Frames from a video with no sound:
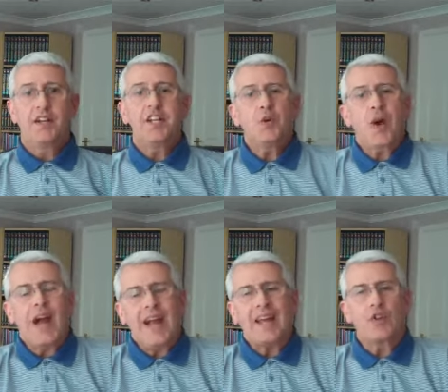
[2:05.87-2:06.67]
You
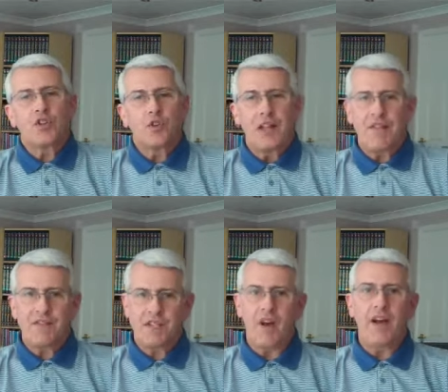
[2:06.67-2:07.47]
hang on your
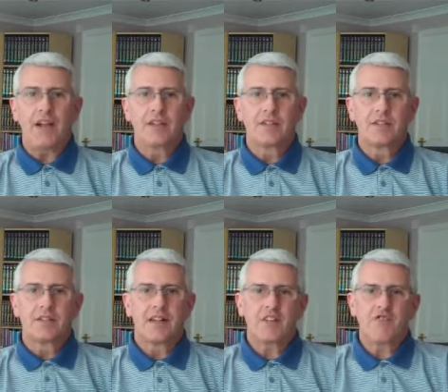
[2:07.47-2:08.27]
left side,
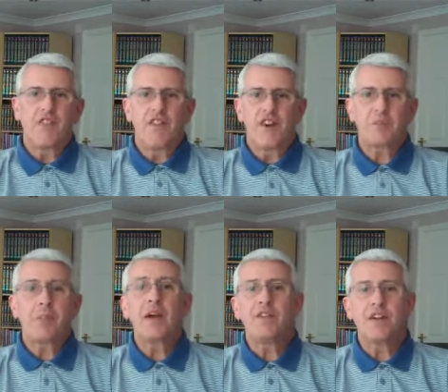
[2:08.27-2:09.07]
like a reverse
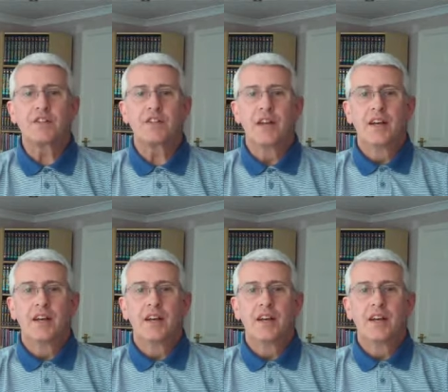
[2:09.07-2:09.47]
pivot,